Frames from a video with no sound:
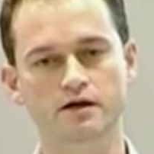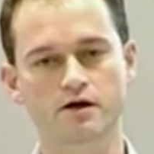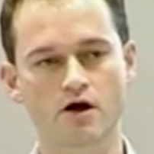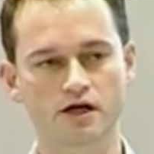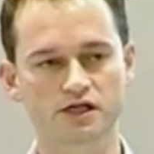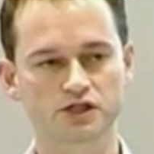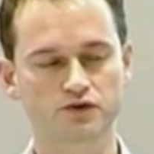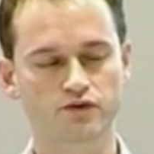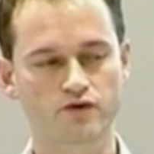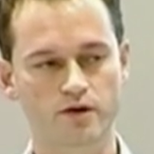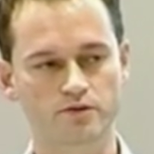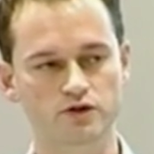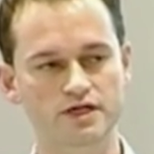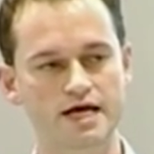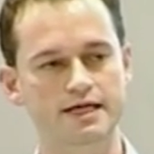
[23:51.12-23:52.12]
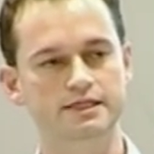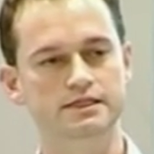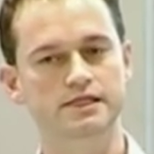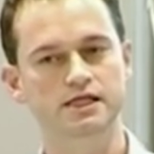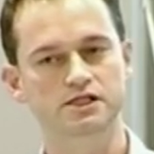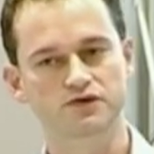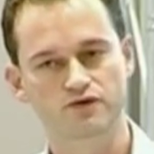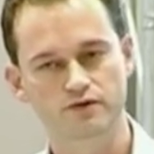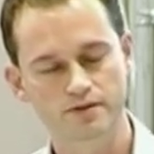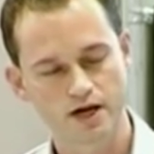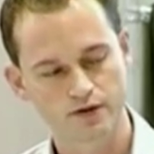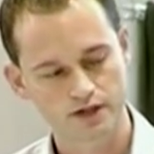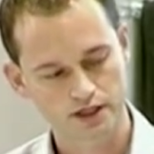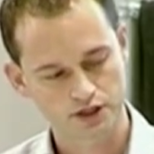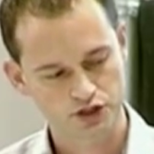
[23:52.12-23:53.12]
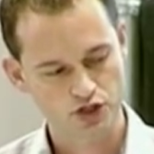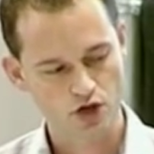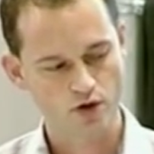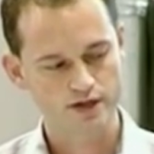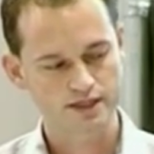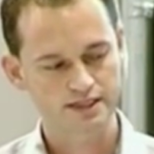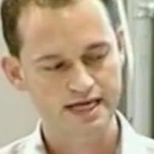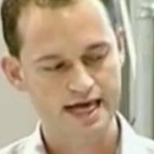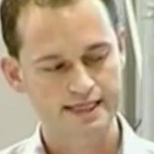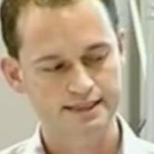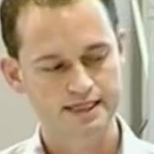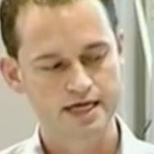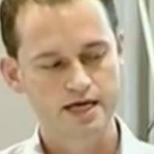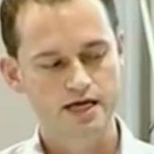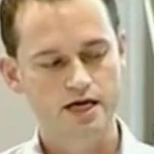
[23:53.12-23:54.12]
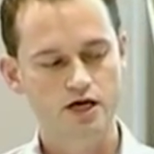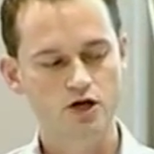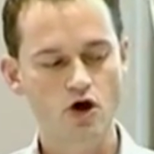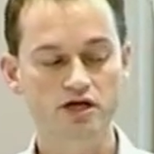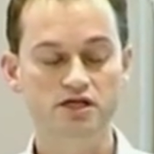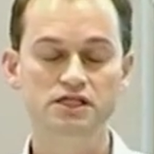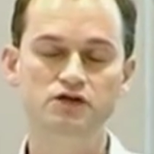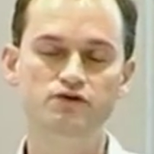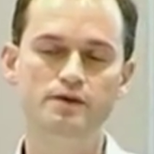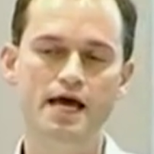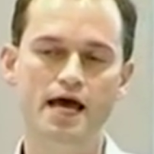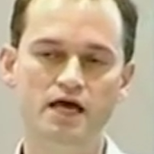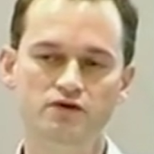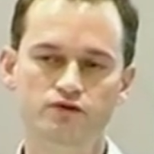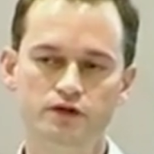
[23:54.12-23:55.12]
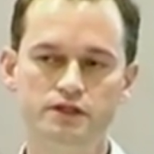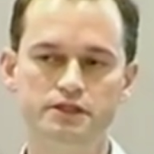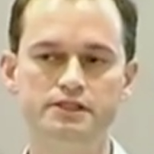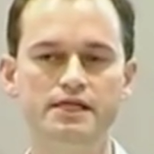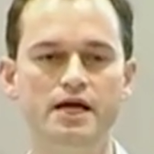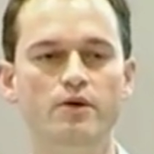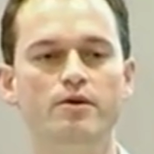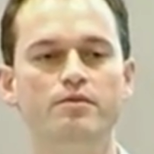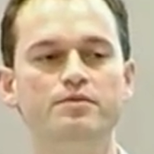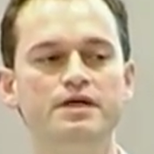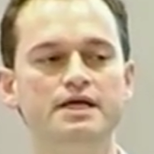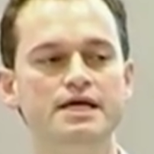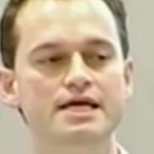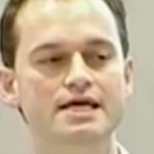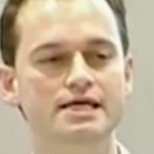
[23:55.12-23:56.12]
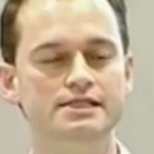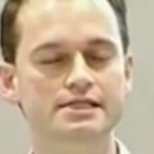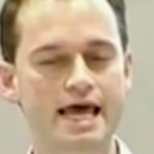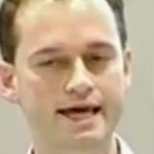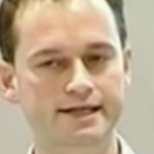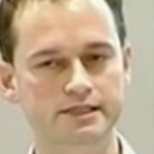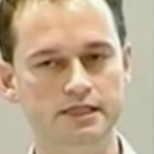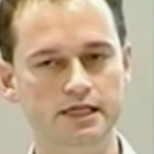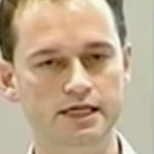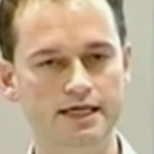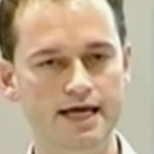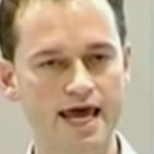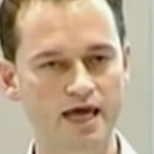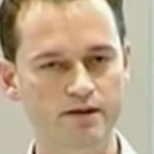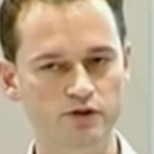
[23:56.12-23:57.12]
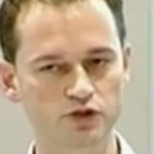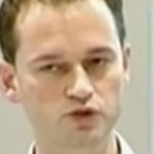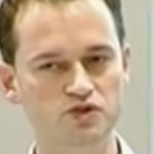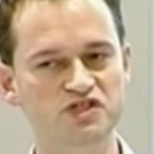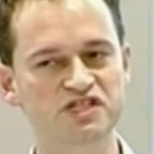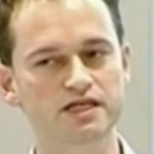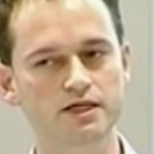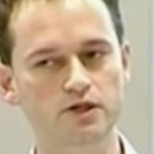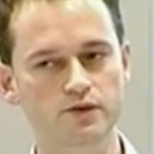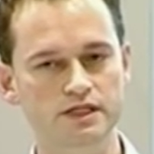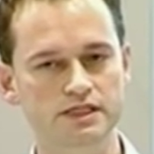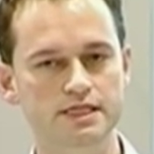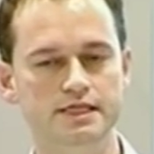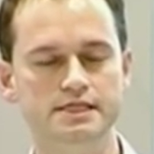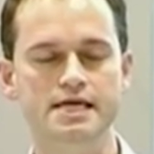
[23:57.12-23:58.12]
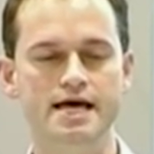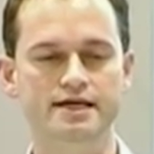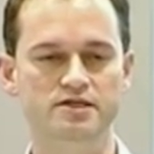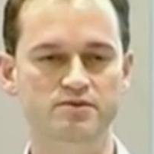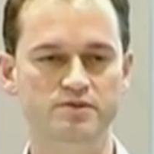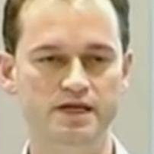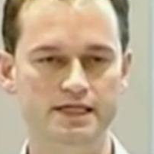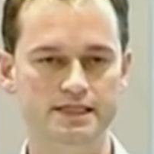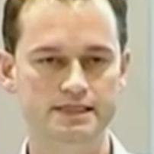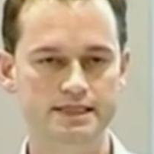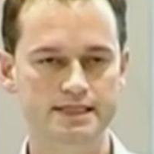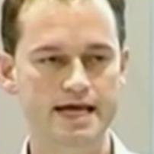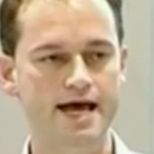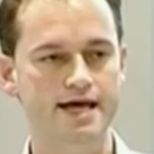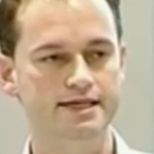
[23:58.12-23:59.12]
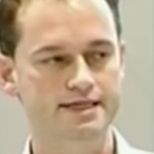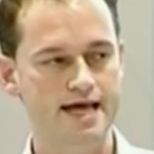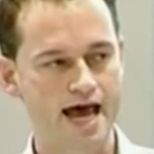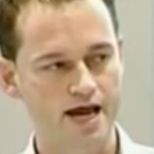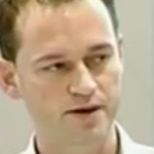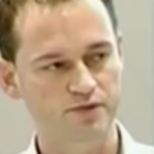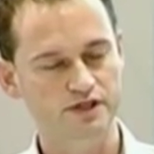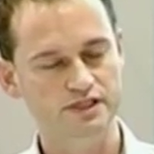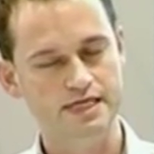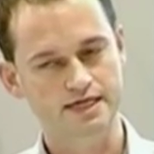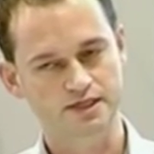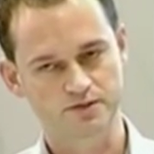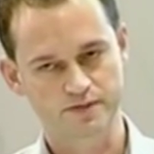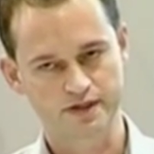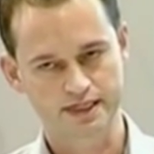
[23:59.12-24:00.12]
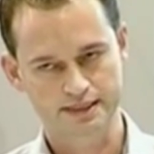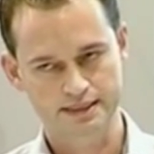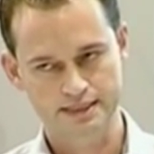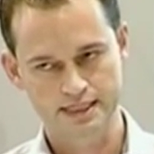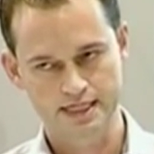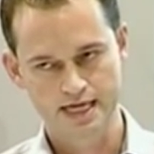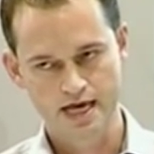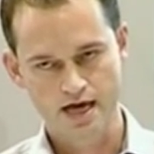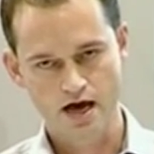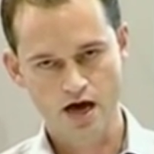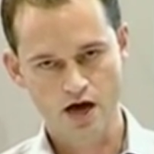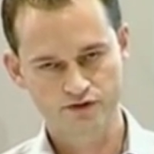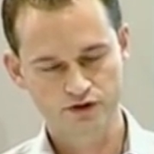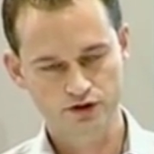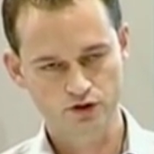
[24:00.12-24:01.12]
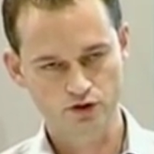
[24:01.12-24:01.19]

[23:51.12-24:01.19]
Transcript: colleagues from the United States of America showing that cognitive behavioral therapy is actually able to decrease the excitability, the hyperexcitability of the